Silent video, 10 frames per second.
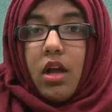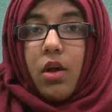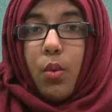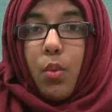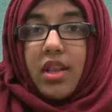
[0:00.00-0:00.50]

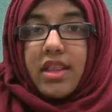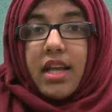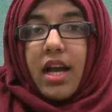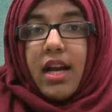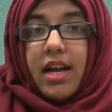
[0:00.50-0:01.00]
One
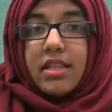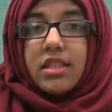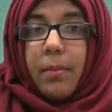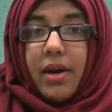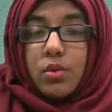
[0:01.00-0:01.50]
thing I liked
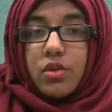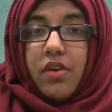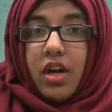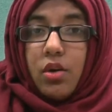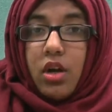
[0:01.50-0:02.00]
about
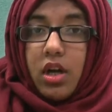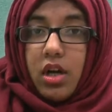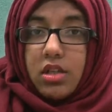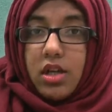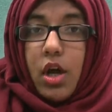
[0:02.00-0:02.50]
Final
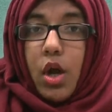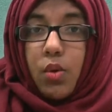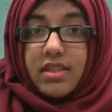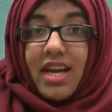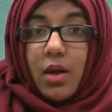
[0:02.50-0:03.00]
Cut
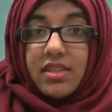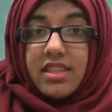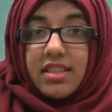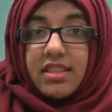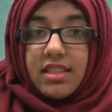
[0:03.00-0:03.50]
was how
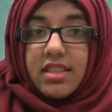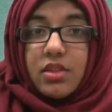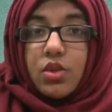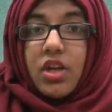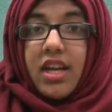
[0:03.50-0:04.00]
easy it
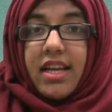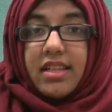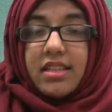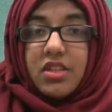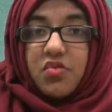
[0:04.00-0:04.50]
is to layer
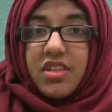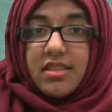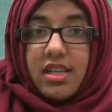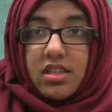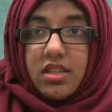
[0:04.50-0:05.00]
the different
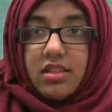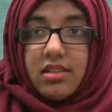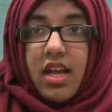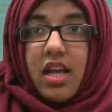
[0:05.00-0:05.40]
sections,